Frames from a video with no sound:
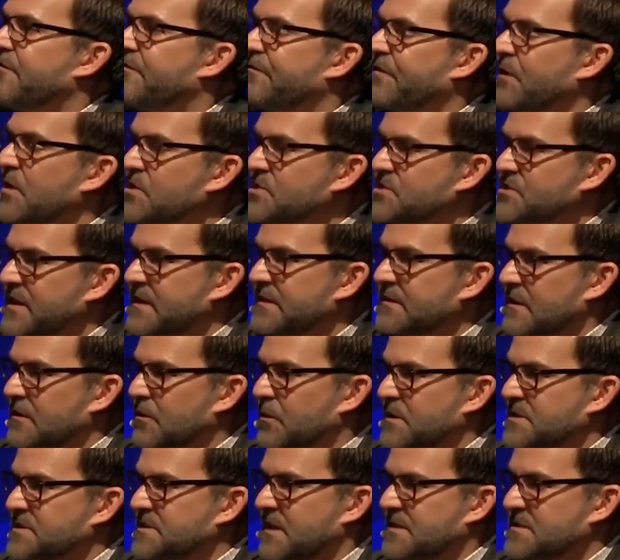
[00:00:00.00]
first thing the
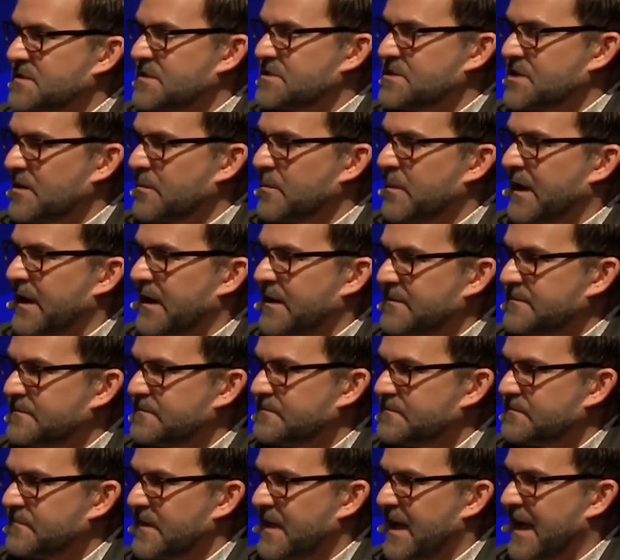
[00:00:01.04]
Lord says to Jeremiah
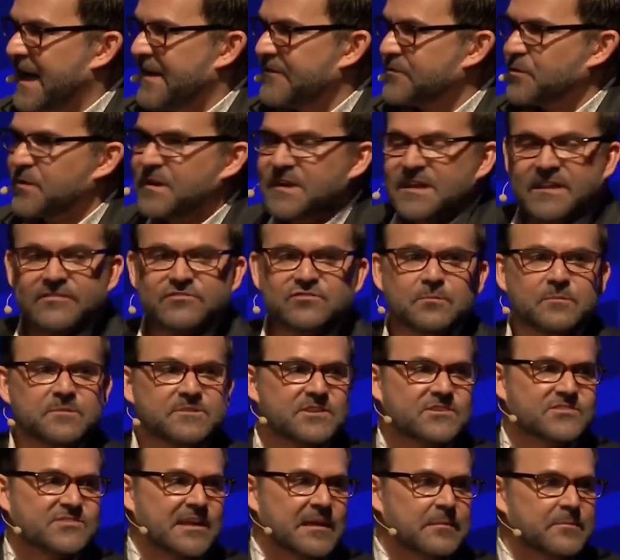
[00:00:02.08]
after he gives him
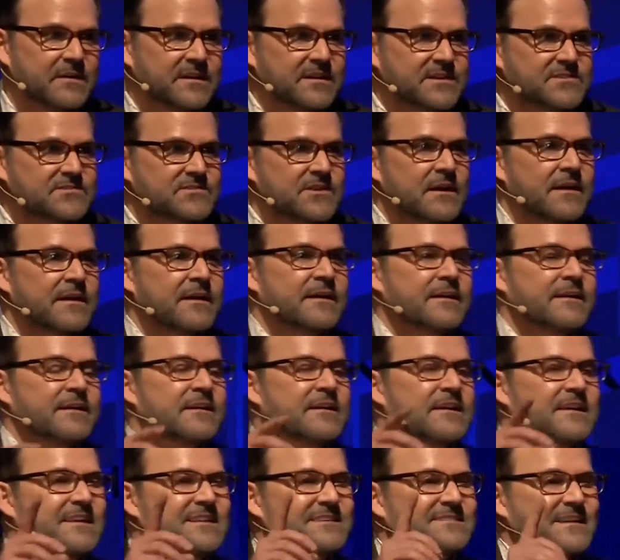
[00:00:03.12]
his assignment is,
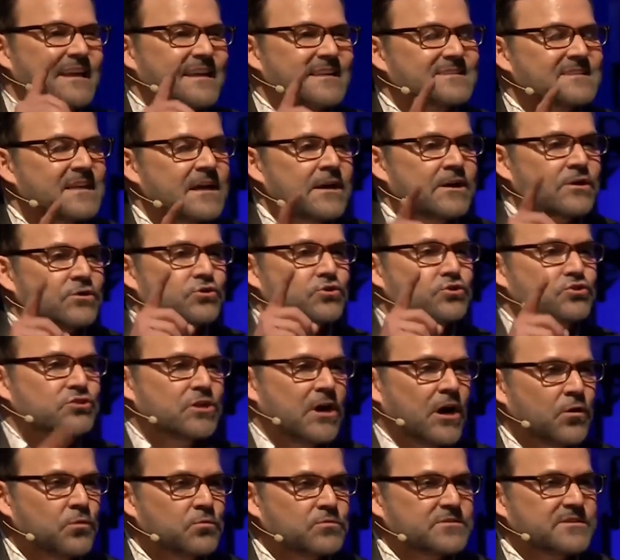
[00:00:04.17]
he says,
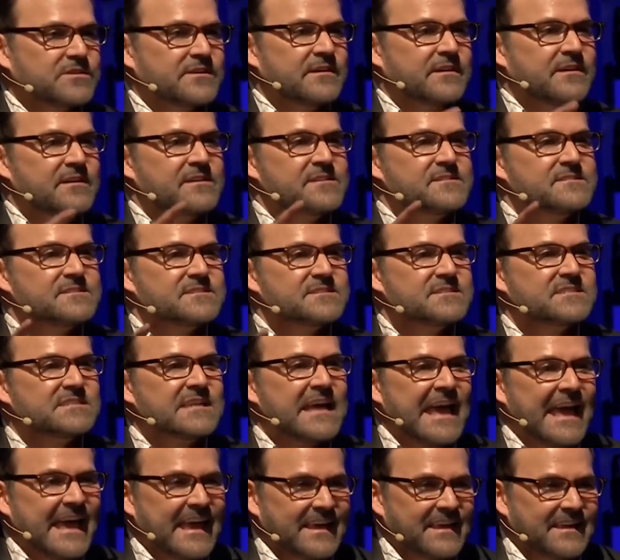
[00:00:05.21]
Don't
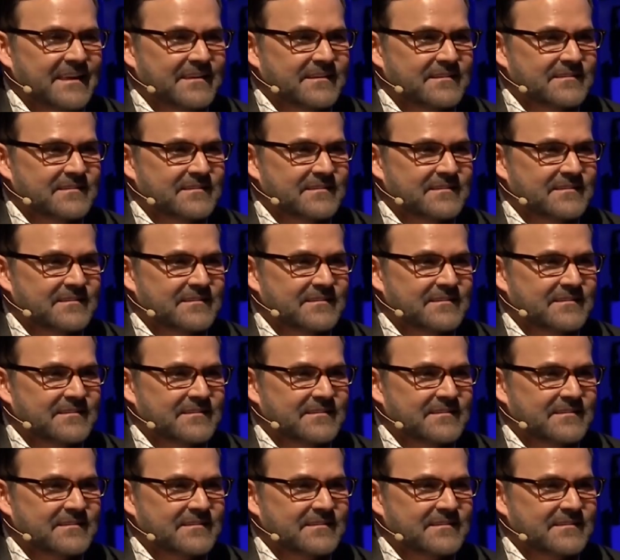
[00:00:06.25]
say.